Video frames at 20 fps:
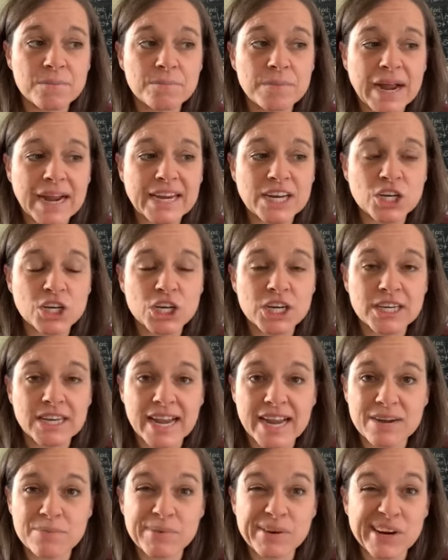binder
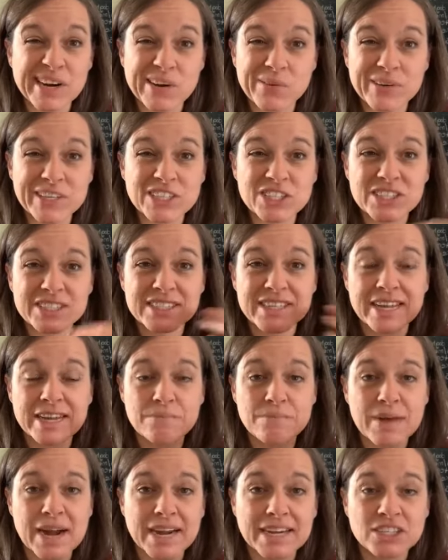library which is
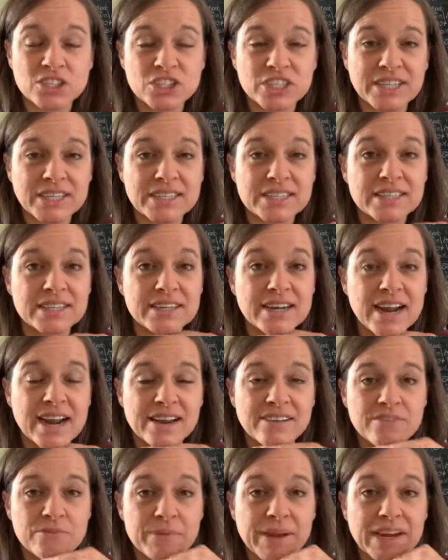like my sheets that
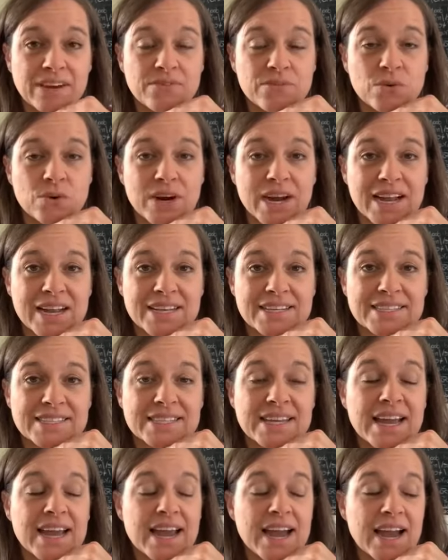i've made for
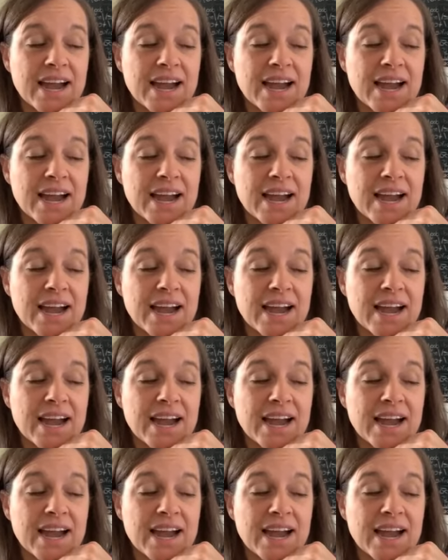us